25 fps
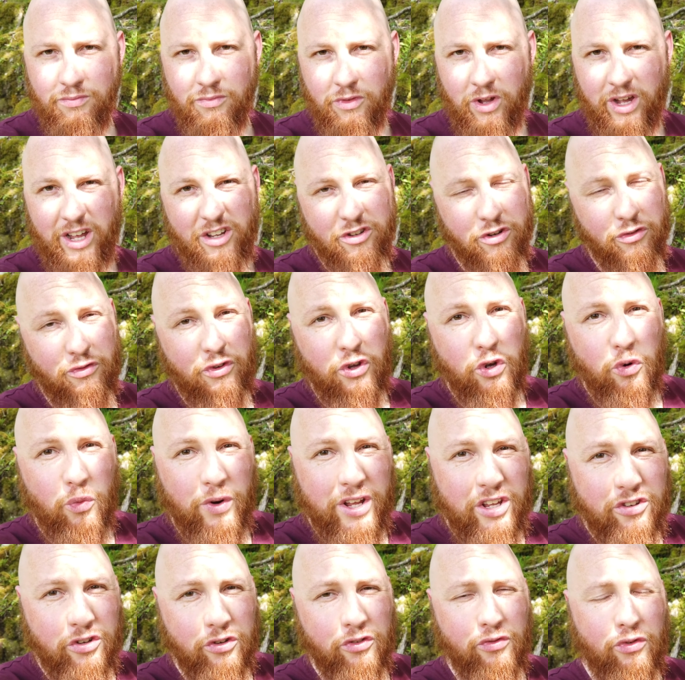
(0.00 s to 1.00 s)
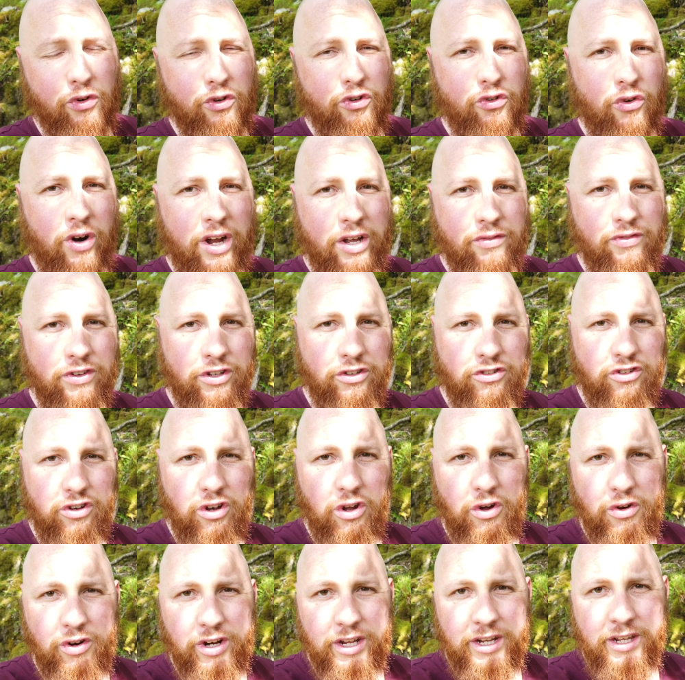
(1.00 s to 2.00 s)
There's a few reasons for driving
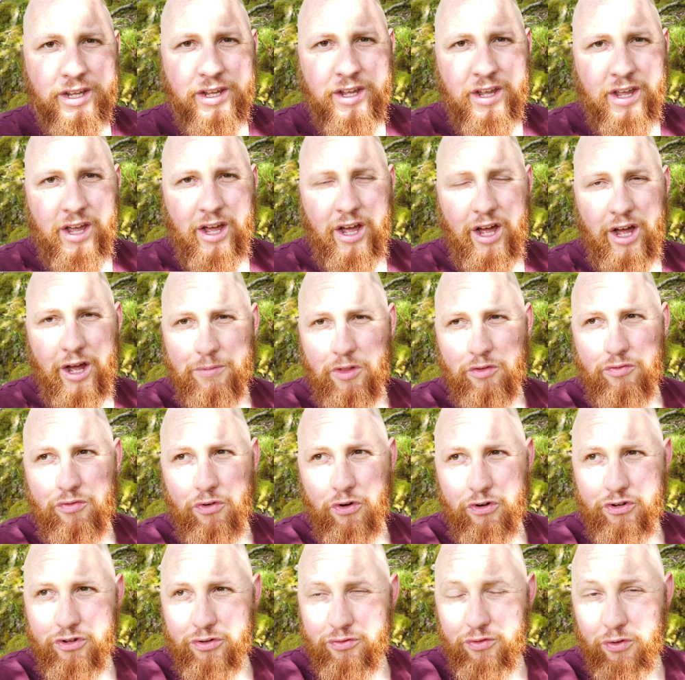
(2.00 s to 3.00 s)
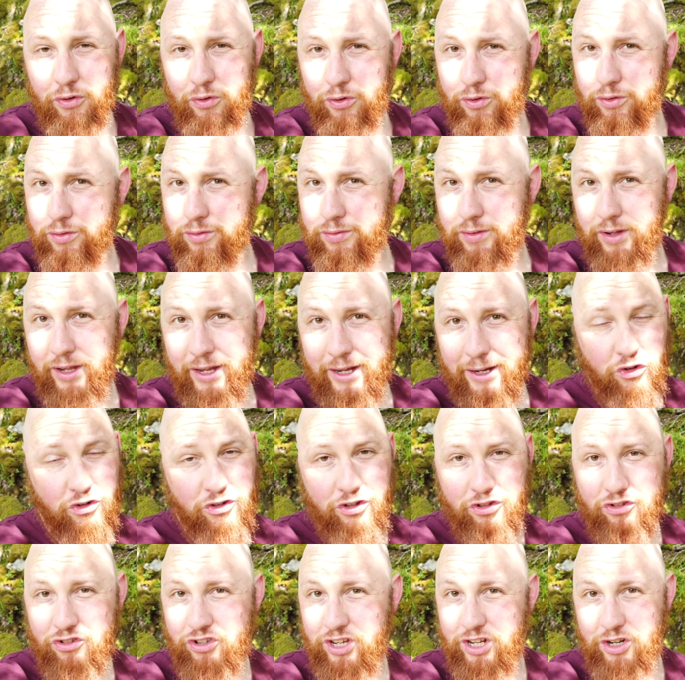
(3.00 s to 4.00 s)
slowly. First of all,
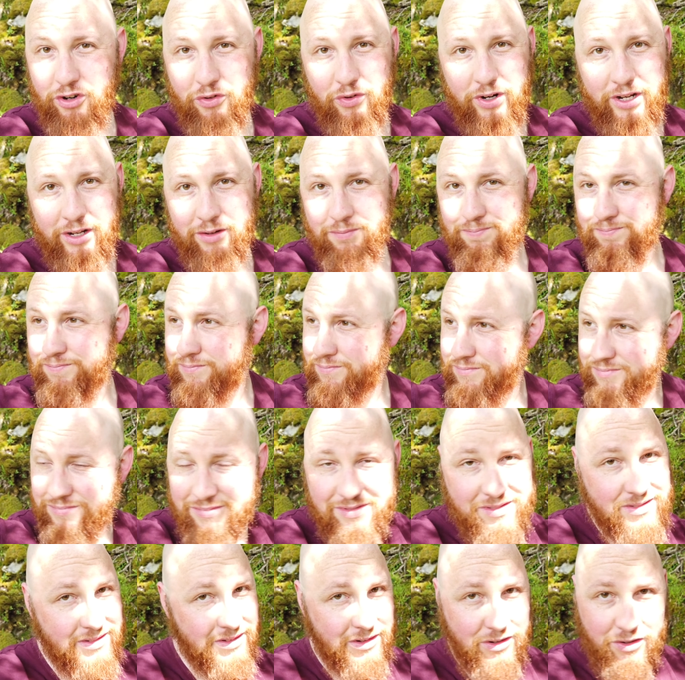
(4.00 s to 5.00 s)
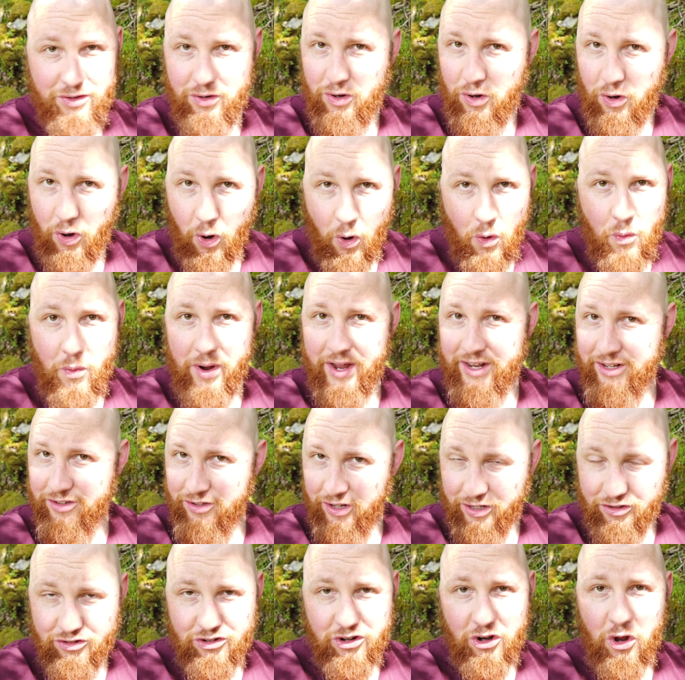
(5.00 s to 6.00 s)
just the scenery. Go
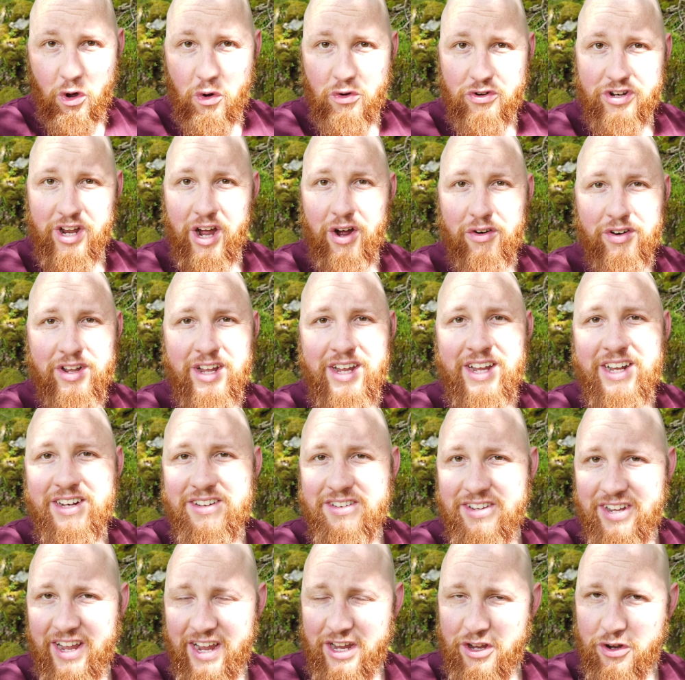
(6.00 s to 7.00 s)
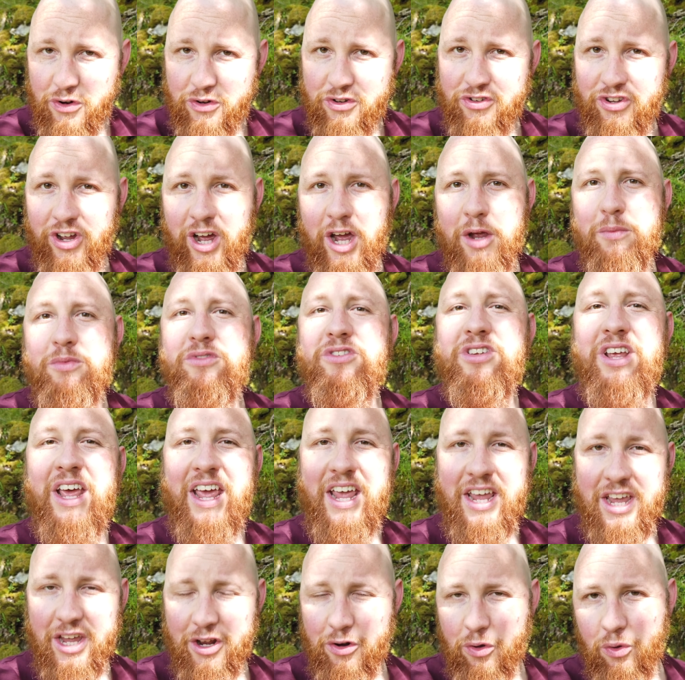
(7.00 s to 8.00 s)
and slow down, take your time,
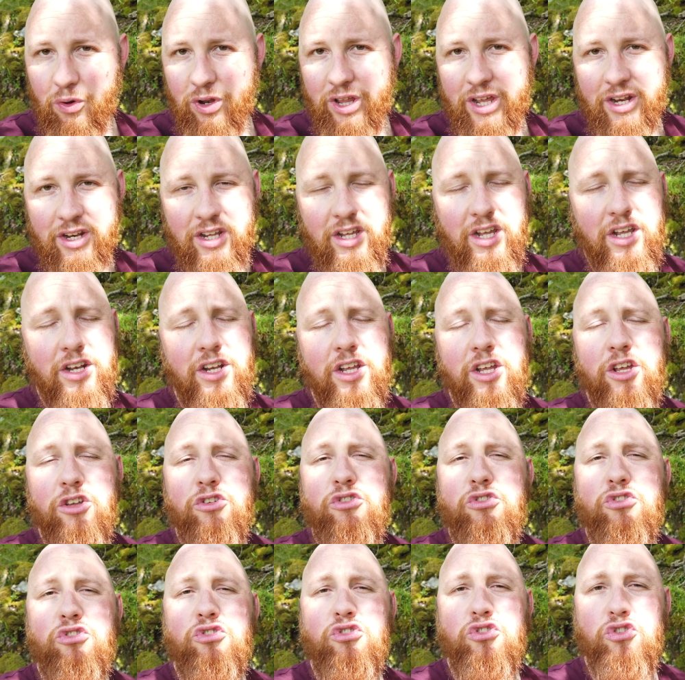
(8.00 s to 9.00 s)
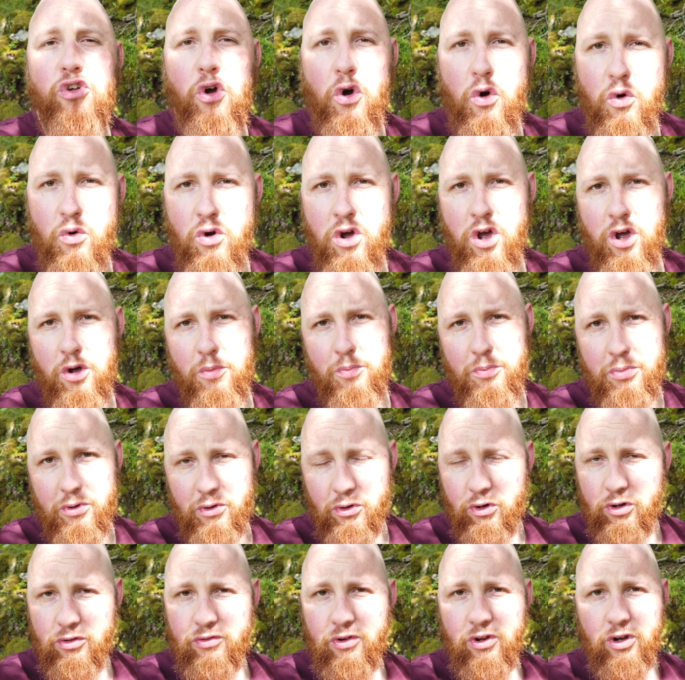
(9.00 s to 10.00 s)
take it all in. It is so
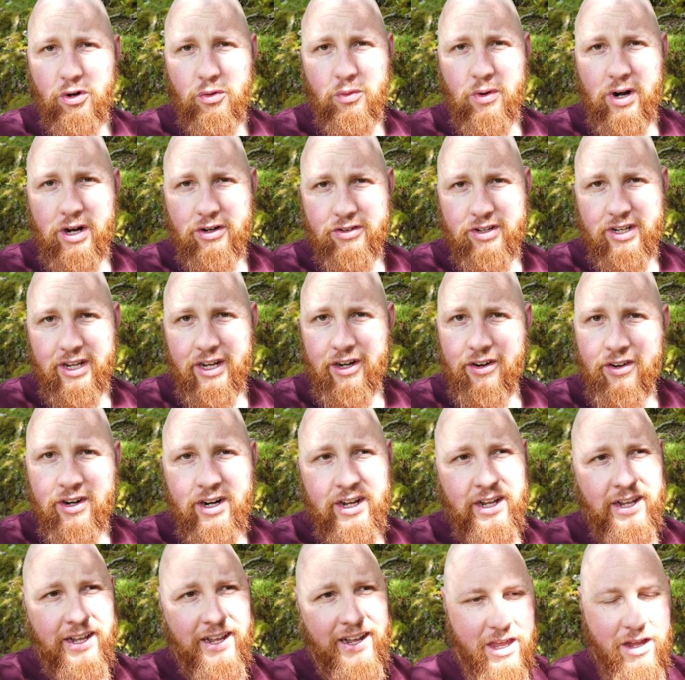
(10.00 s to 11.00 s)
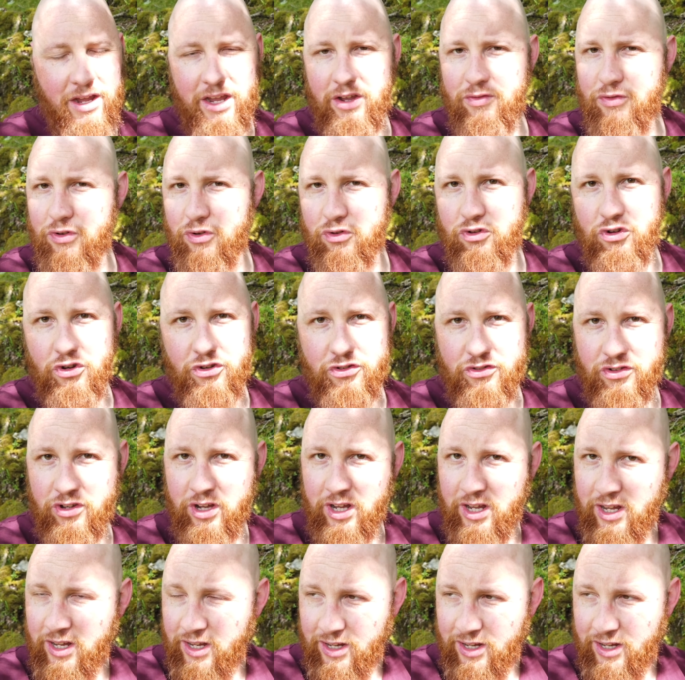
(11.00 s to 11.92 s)
beautiful around here. If you just